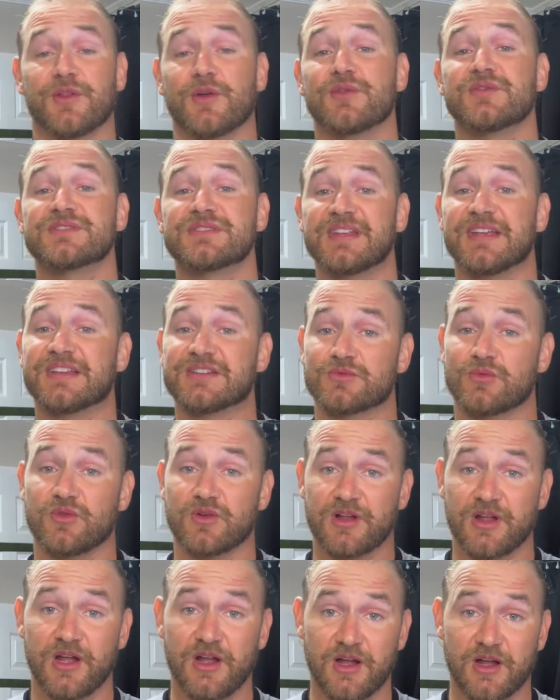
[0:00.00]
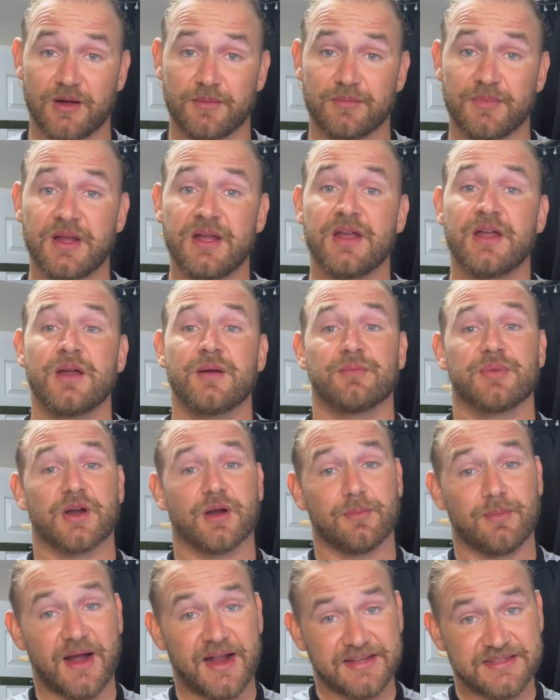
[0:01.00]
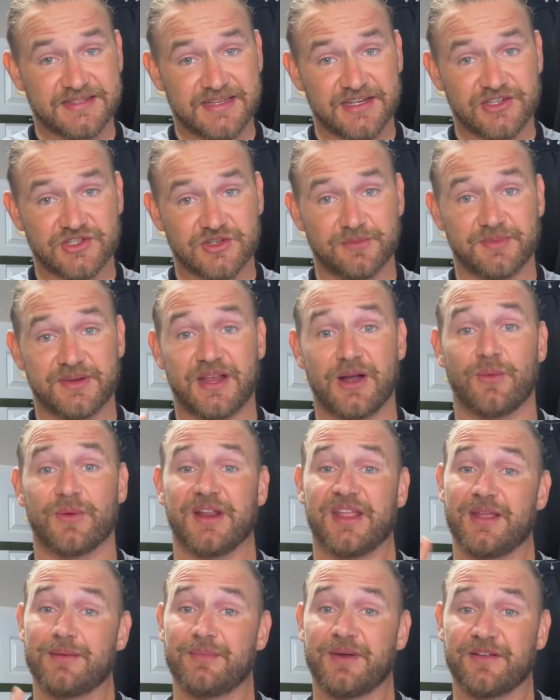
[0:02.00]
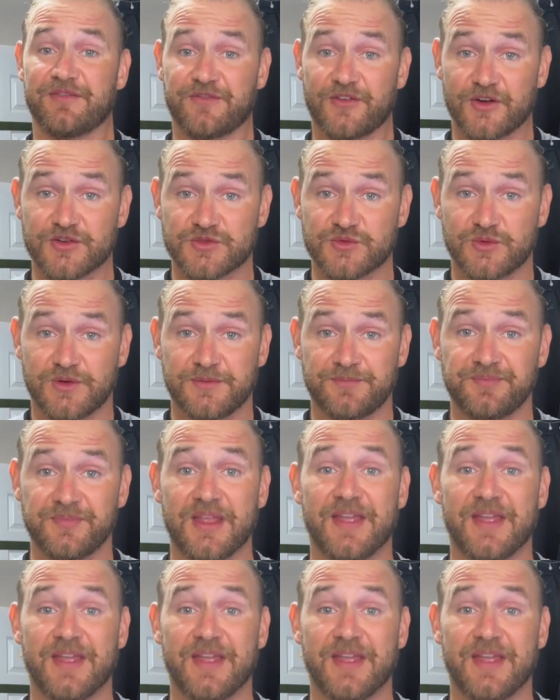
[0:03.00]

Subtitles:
Those things will come, but our mindset should be, I wanna get my first one,